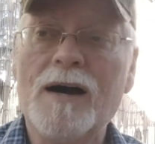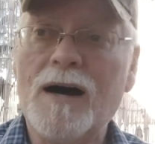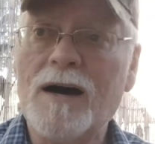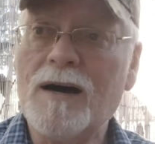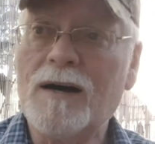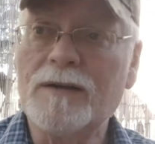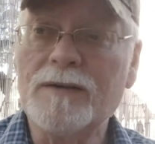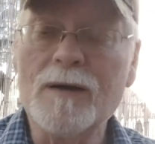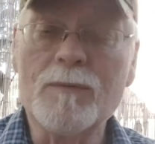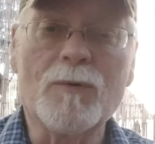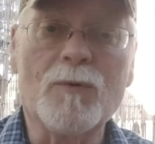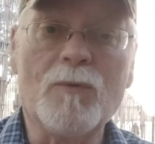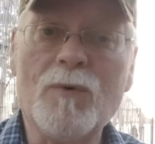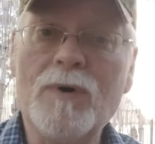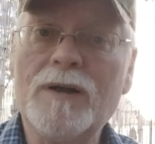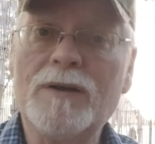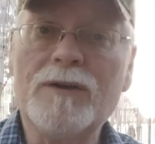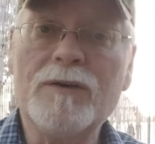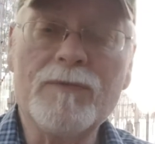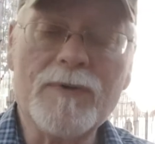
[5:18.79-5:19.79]
Number
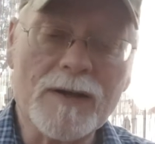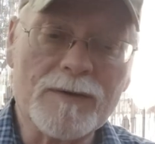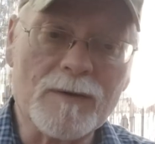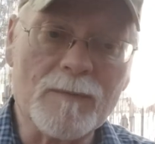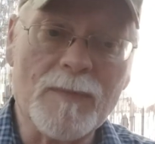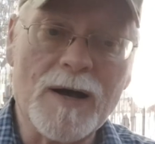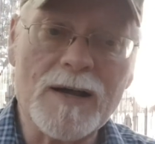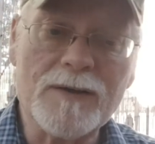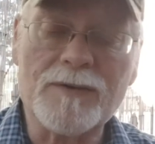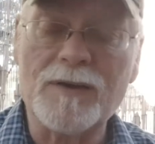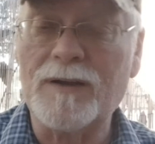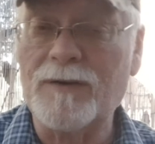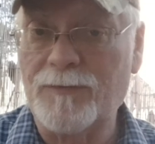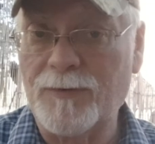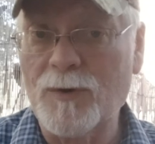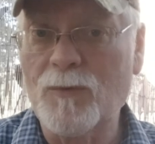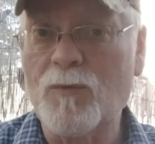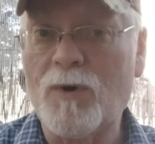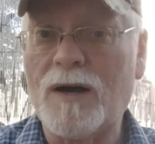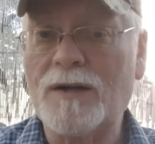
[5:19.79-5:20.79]
one, you've got the mindset.
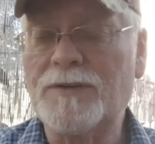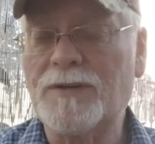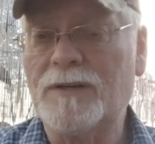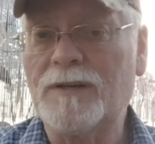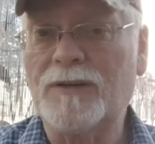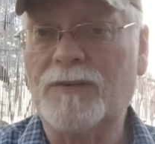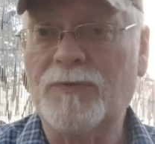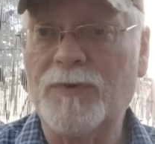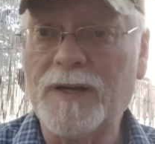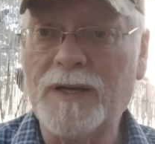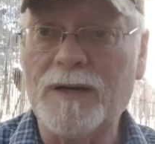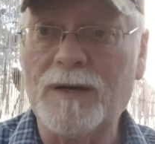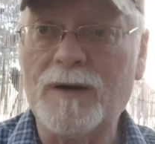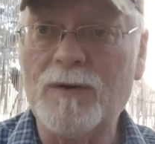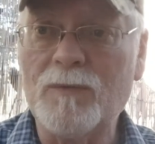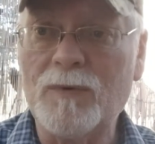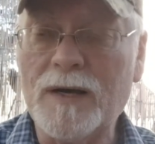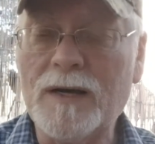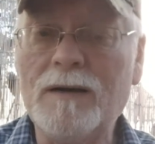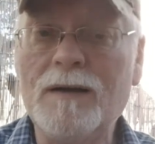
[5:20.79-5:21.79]
If you're watching this
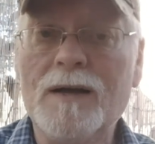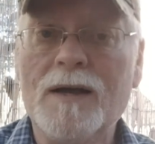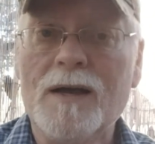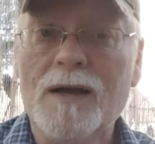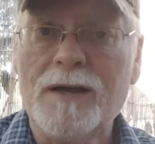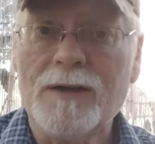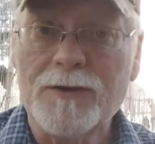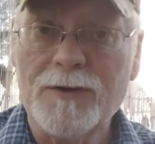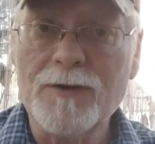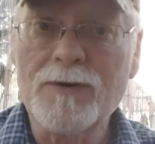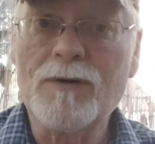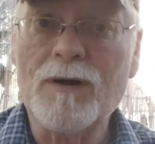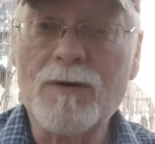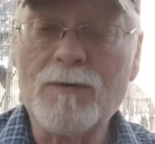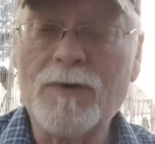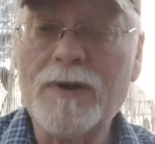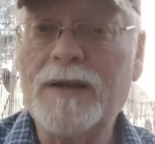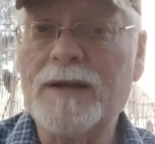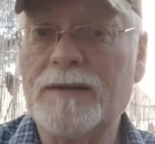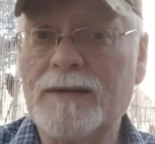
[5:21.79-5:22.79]
video, well, you're
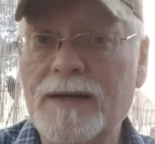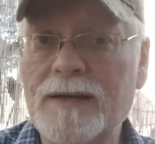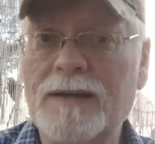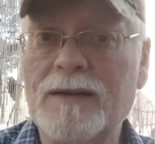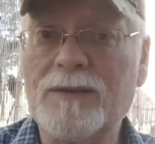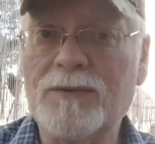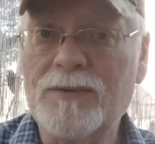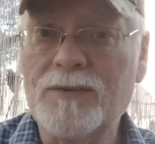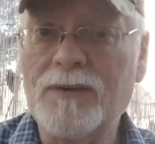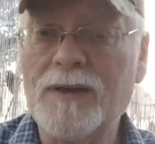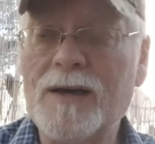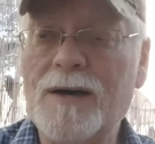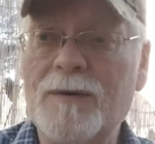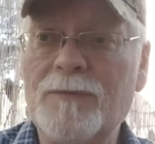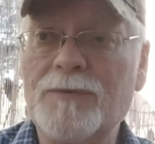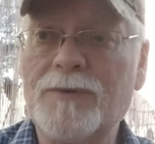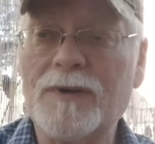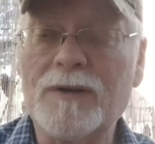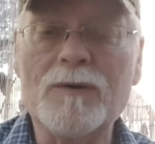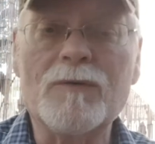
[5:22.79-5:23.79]
already taking
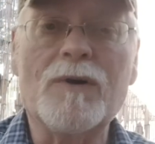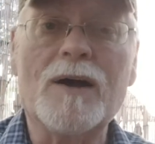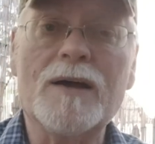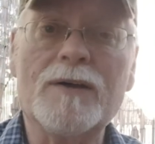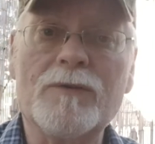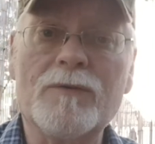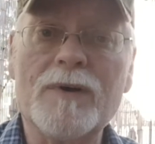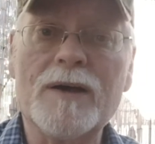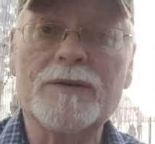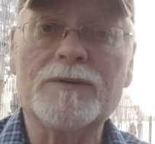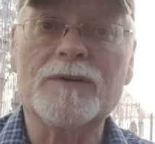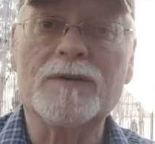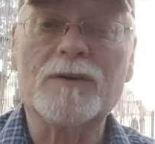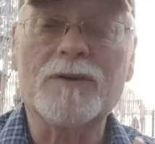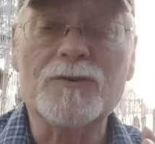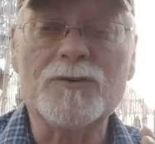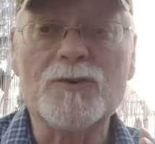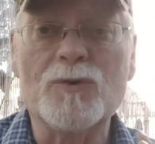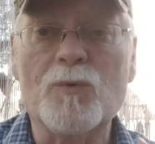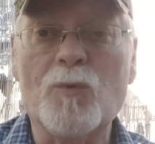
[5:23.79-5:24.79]
steps in the right direction
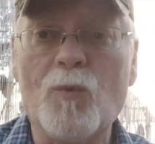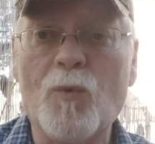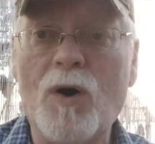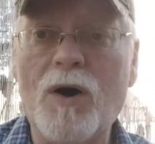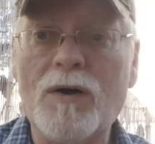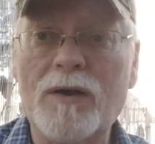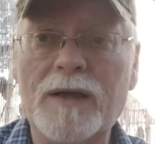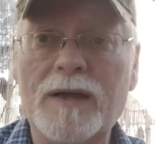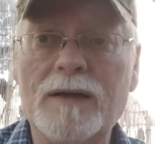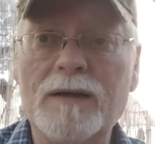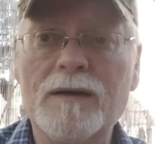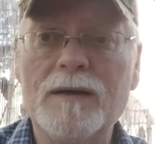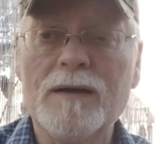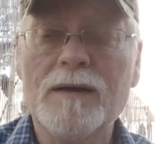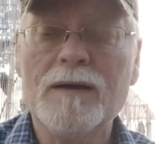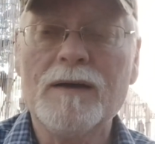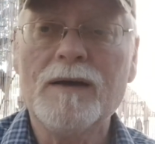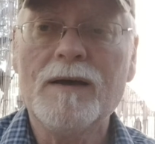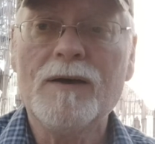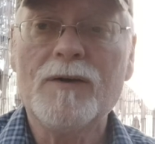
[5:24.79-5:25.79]
because you're wanting
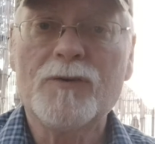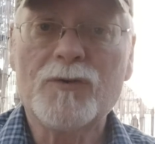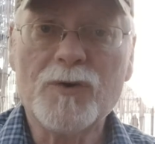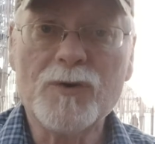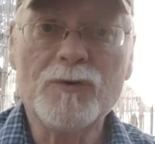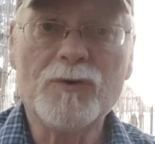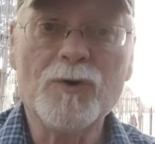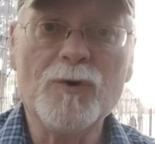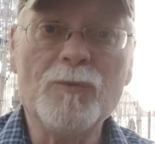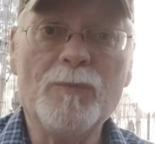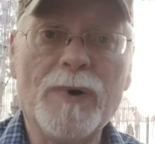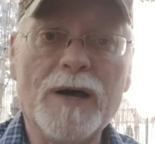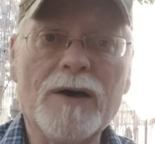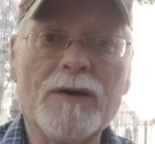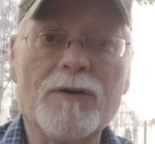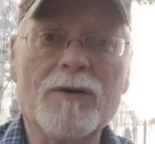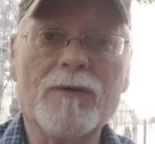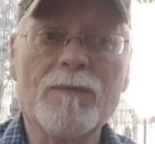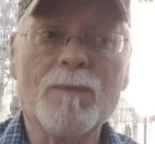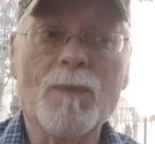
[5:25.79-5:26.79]
to do
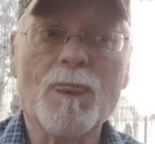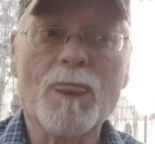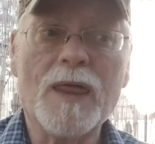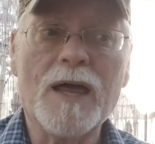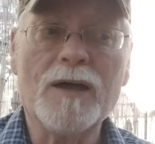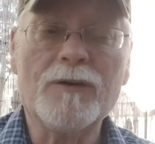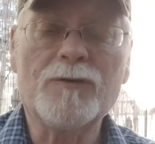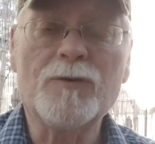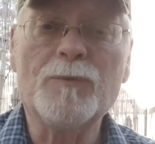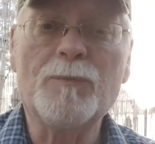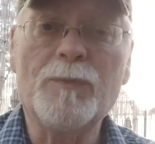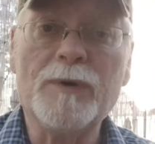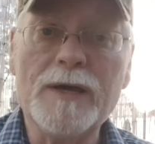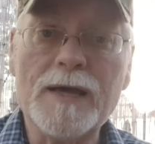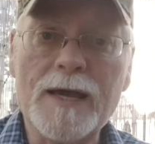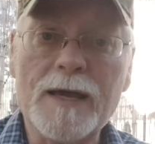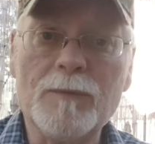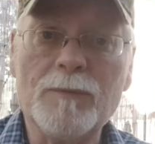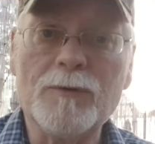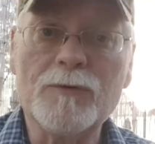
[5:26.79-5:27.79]
better and to
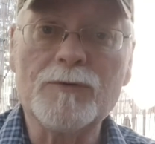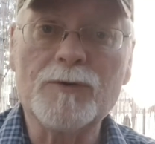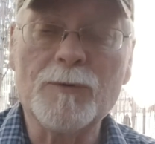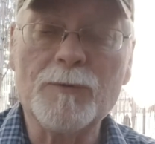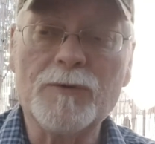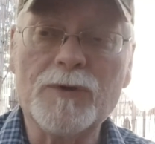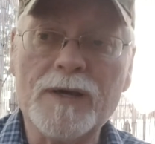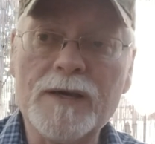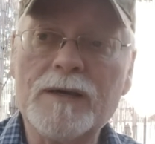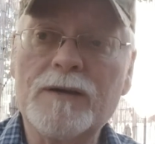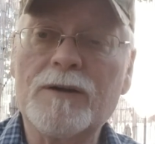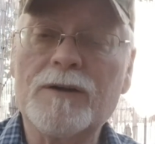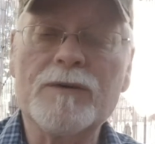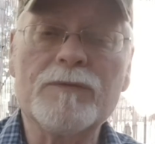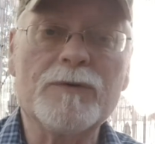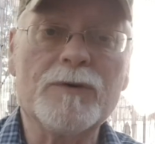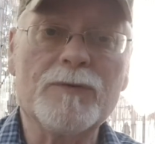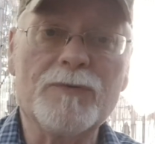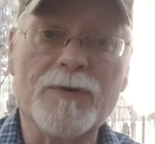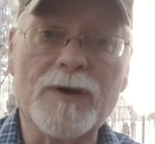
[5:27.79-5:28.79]
be able to take care
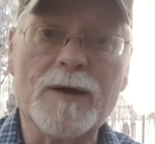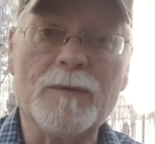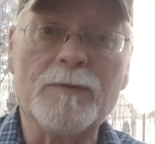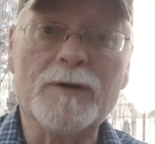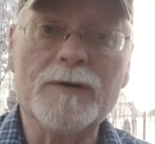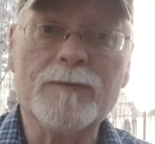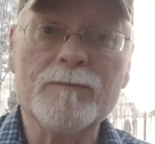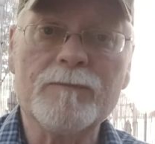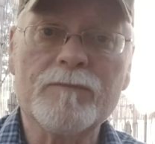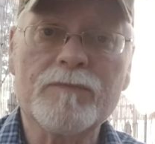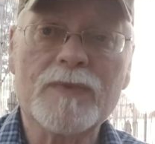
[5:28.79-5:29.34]
of your family